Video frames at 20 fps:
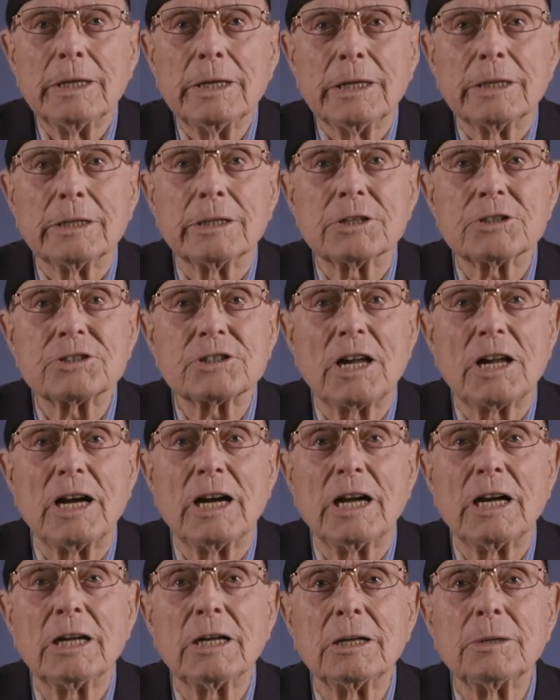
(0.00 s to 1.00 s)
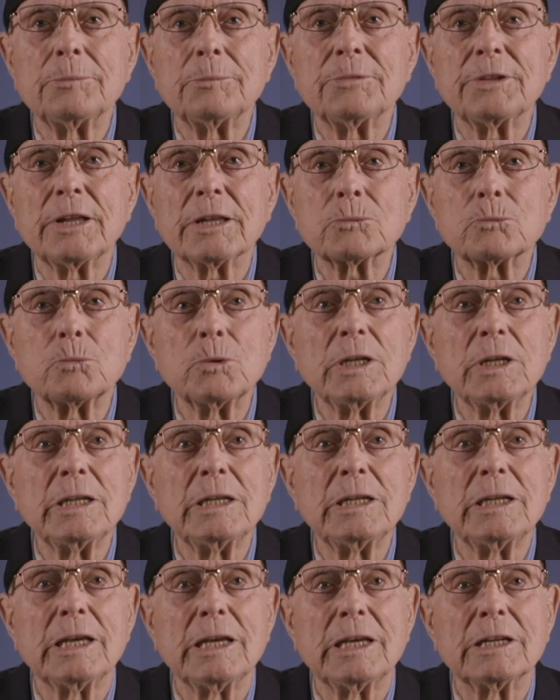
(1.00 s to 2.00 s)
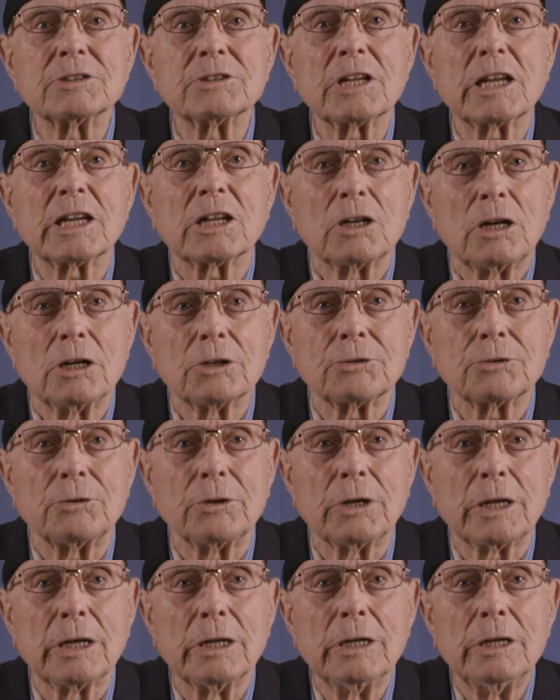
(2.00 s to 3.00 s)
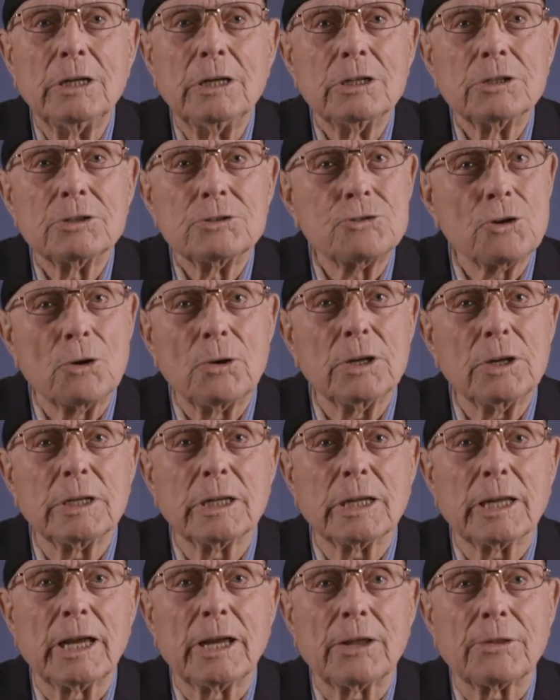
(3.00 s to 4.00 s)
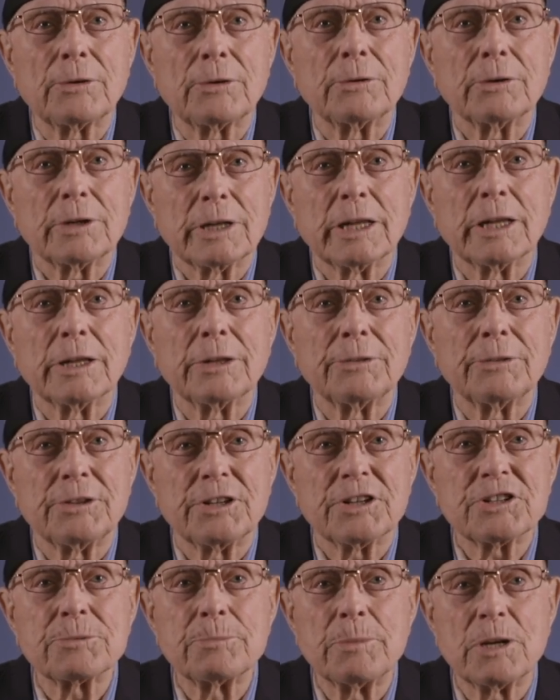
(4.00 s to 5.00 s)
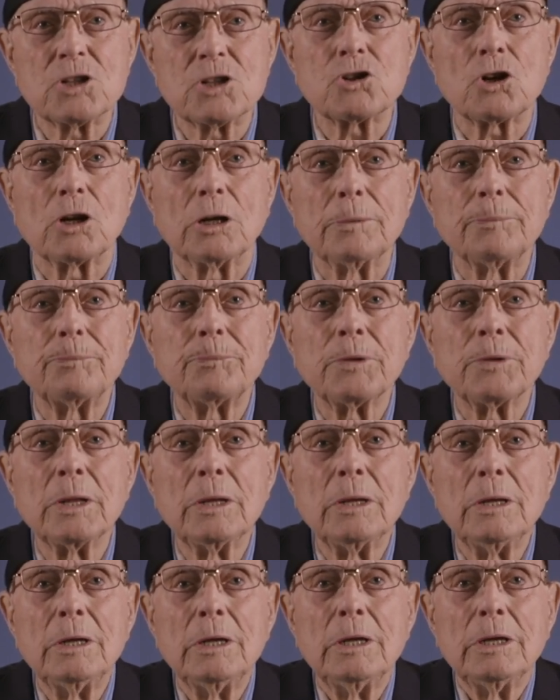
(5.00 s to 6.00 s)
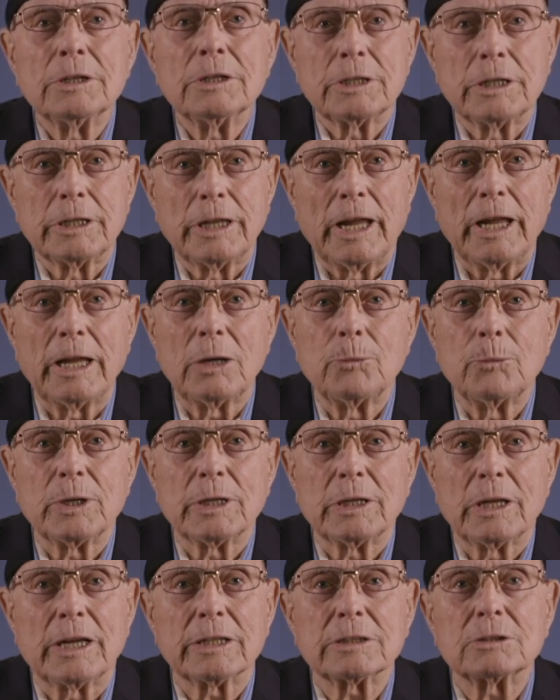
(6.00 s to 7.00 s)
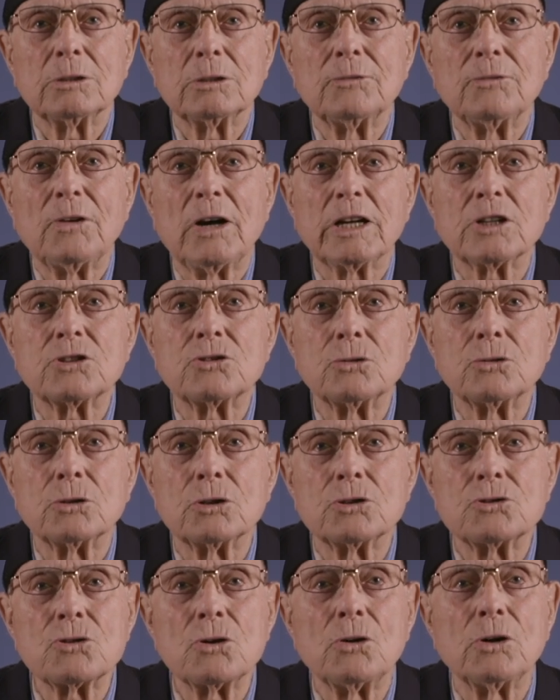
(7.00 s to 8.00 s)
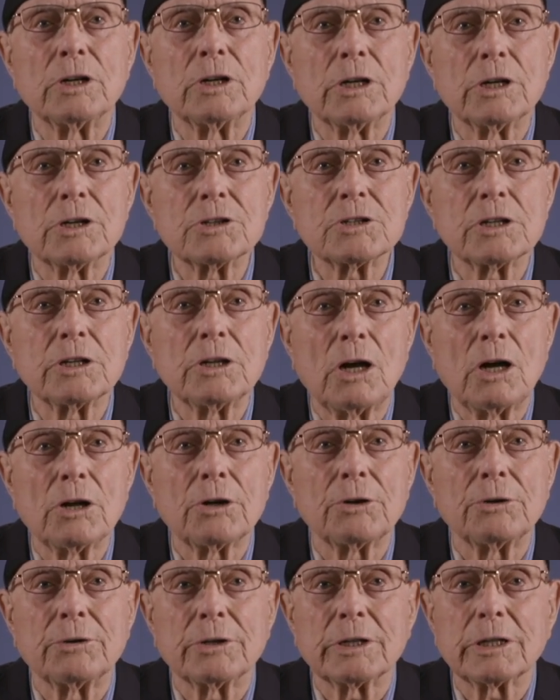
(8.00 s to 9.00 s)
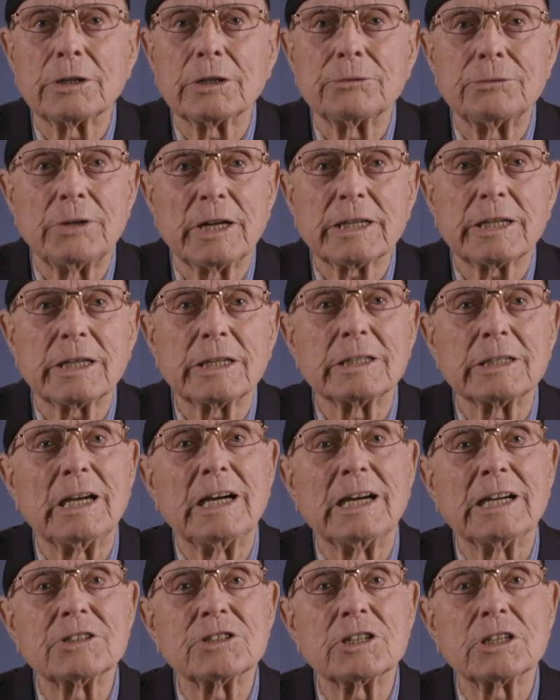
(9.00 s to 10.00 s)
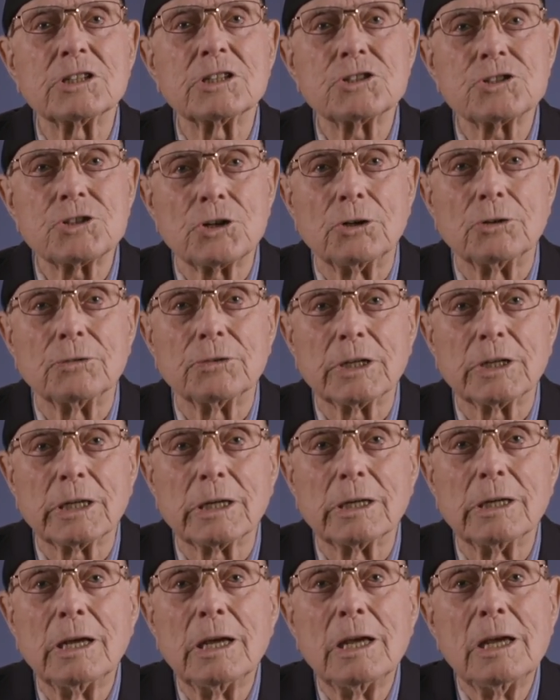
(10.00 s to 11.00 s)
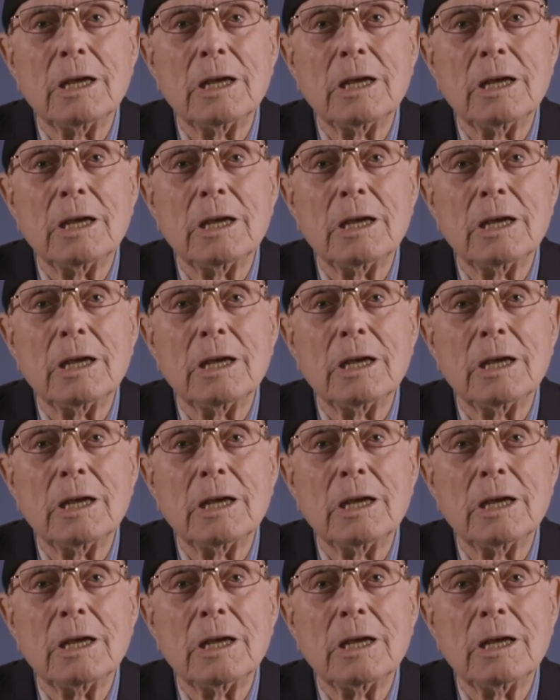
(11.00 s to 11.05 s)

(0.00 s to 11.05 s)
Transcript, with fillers: It is time that we as a country join together in this mission. Today, we'd like to invite you to join us in honoring and recognizing and serving